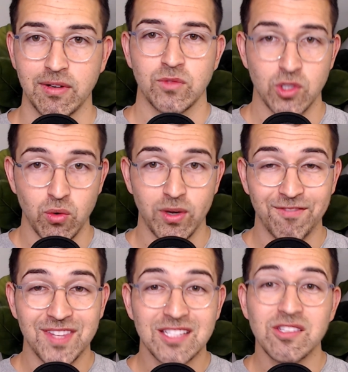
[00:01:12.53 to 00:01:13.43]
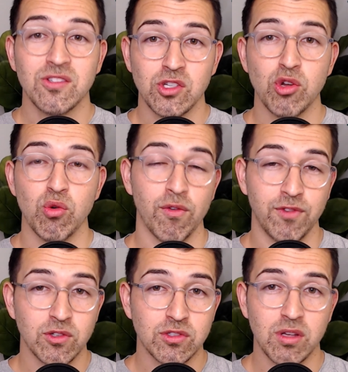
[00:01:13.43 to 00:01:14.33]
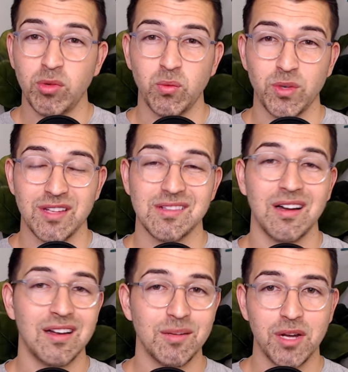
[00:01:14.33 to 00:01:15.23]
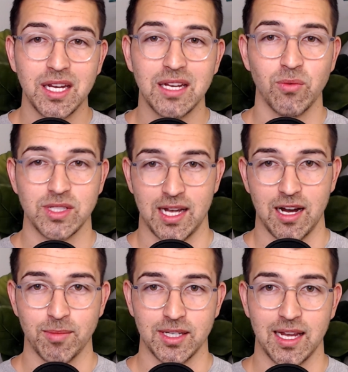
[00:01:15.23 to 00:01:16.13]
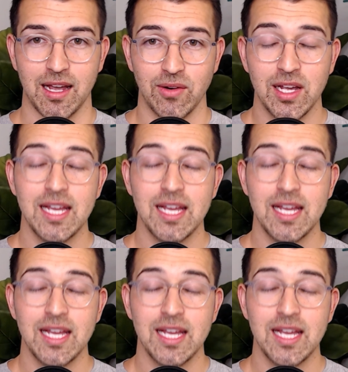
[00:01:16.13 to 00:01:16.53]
So if this is you, if you're someone with a ton of money in a retirement account